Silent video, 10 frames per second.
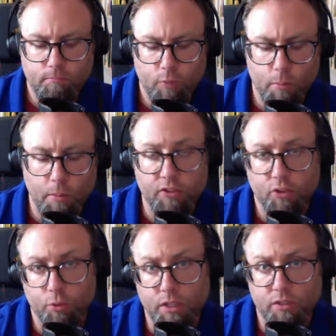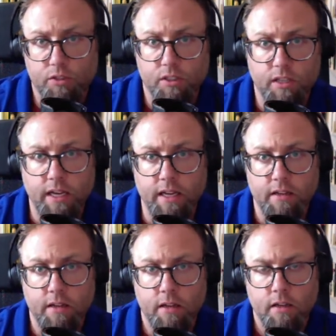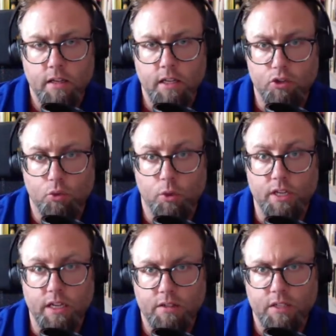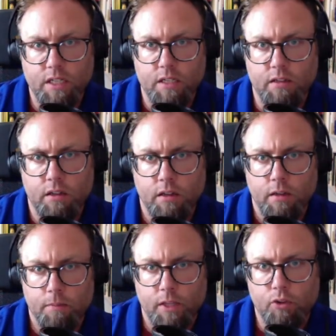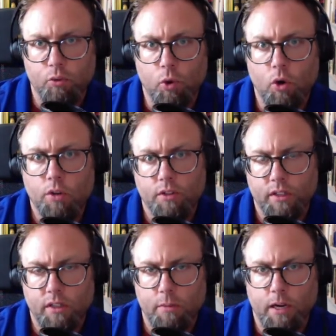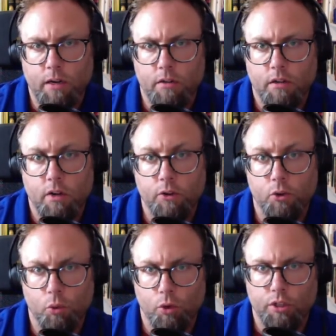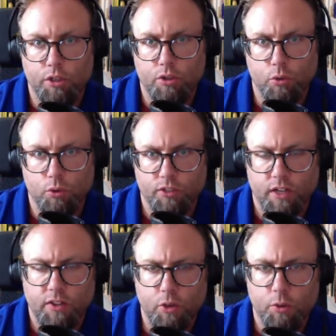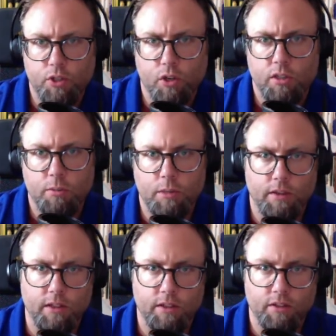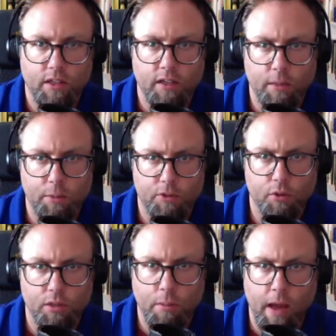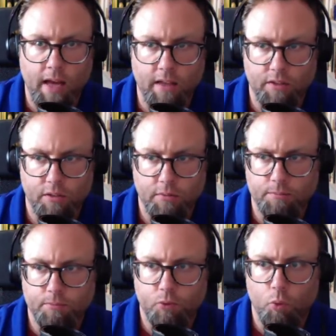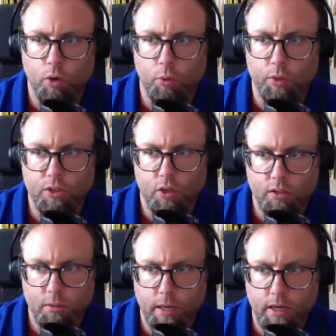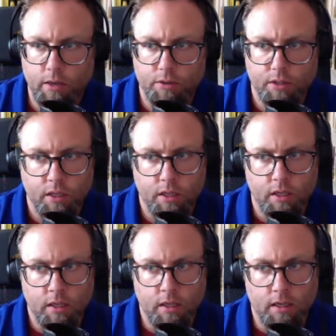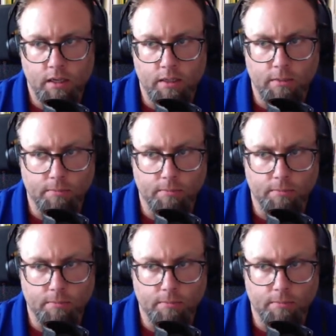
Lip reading: masonry is today in 2018, is it wrong to think about other working tools? And I think we talked about this in an episode in the past where we talked about, um,